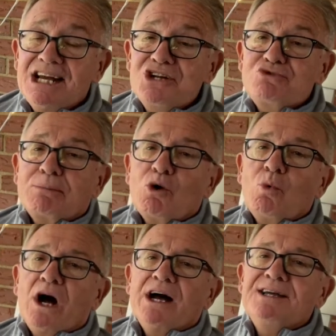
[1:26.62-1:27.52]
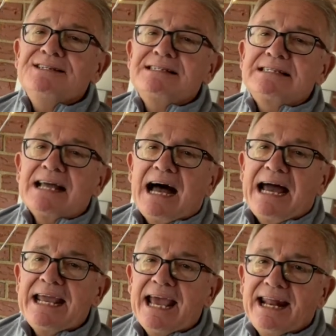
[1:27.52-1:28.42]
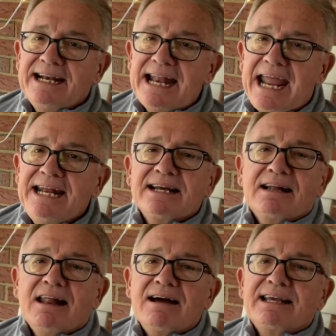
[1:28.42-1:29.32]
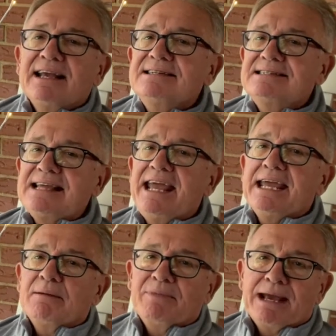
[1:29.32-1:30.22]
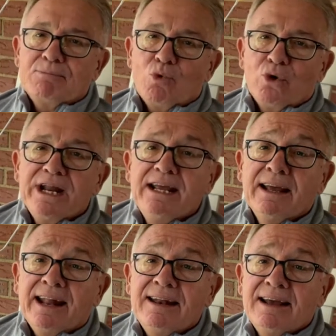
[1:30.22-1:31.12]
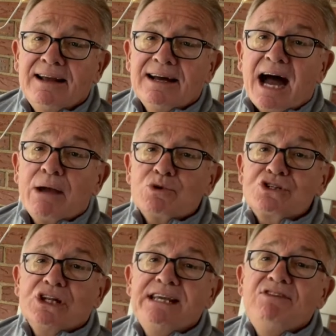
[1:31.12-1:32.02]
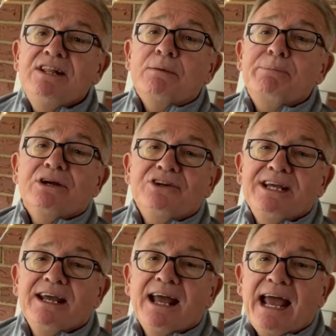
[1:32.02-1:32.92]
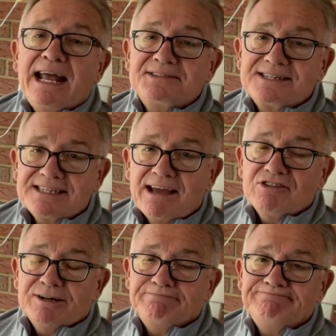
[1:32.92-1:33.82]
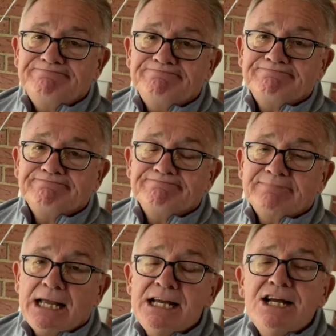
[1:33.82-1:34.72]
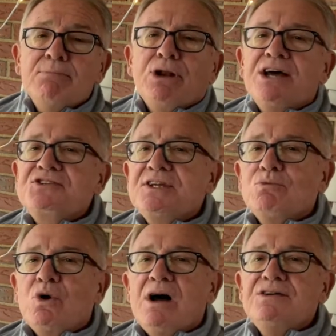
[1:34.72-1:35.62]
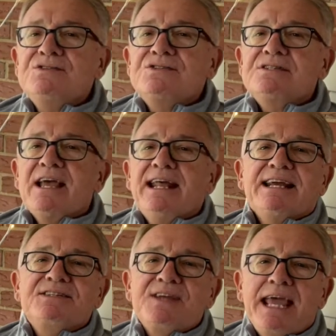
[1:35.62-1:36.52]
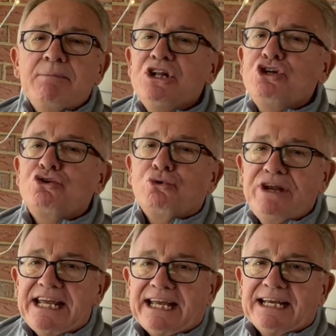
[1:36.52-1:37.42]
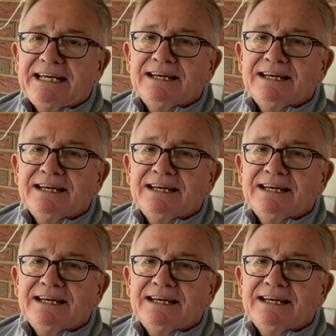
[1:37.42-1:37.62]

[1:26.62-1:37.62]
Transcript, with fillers: Trouble was, I had an 8 o'clock exam that morning and I was leaving the building at 7. Plus, it was an exam in Greek,